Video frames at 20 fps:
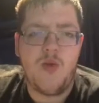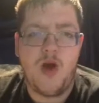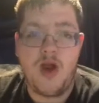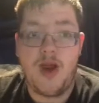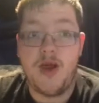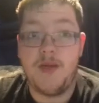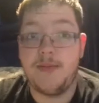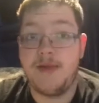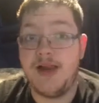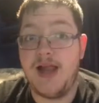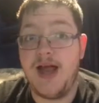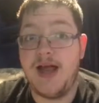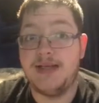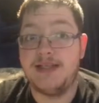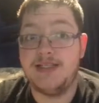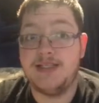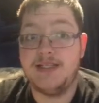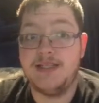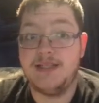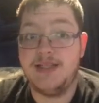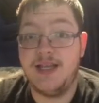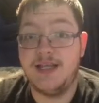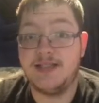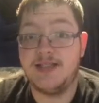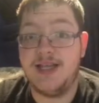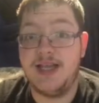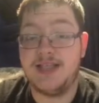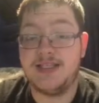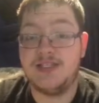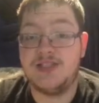Well, I'm glad
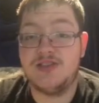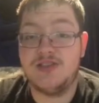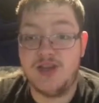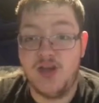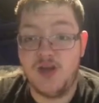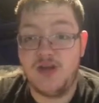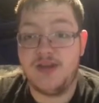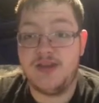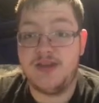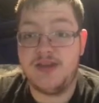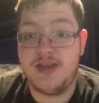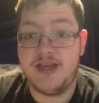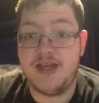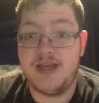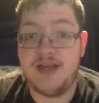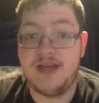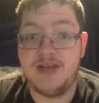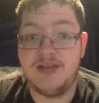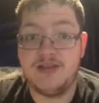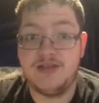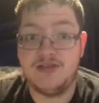that that solid thing.